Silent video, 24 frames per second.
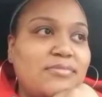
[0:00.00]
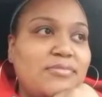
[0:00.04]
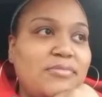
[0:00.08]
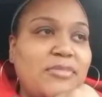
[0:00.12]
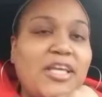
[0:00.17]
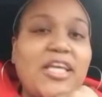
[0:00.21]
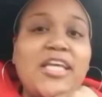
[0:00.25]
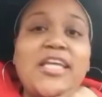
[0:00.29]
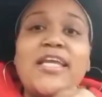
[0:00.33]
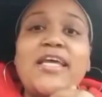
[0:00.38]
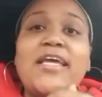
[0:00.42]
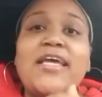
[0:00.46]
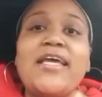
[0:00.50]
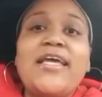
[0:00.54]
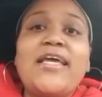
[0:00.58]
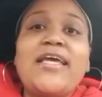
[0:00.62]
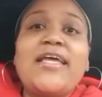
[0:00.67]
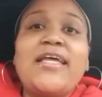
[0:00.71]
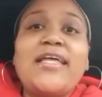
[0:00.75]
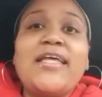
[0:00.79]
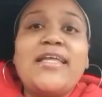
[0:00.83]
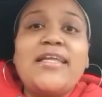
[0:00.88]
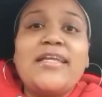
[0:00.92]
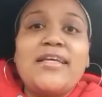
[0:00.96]
get
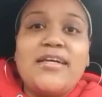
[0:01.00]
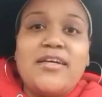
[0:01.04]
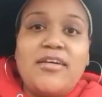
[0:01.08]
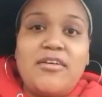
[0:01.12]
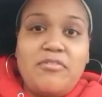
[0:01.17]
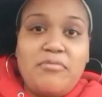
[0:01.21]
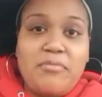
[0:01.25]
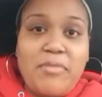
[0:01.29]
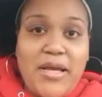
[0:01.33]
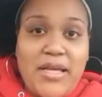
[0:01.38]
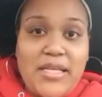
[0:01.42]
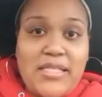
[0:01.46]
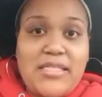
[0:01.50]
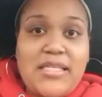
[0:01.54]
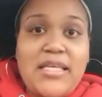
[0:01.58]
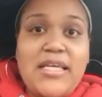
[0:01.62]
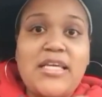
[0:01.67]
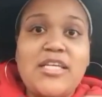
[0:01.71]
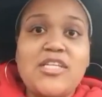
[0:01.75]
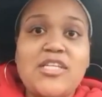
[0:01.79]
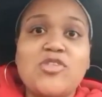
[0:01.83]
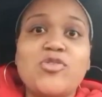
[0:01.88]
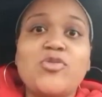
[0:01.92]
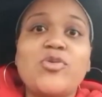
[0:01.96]
ahead of my
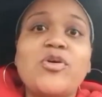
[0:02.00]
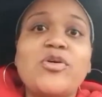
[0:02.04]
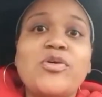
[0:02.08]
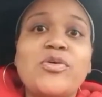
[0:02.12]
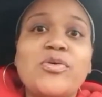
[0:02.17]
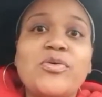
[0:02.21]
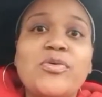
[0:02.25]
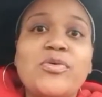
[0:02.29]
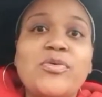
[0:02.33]
schedule,